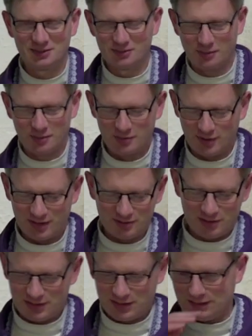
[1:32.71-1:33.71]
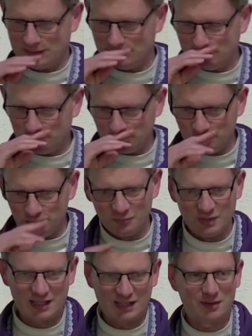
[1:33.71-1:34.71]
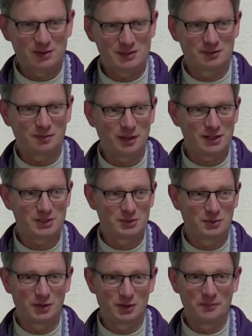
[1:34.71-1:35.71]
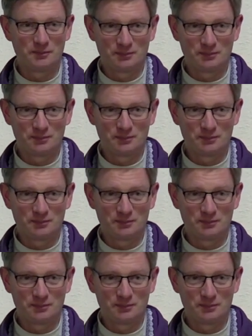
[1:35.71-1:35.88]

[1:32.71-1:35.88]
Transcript: when we read the, the accounts of the passion where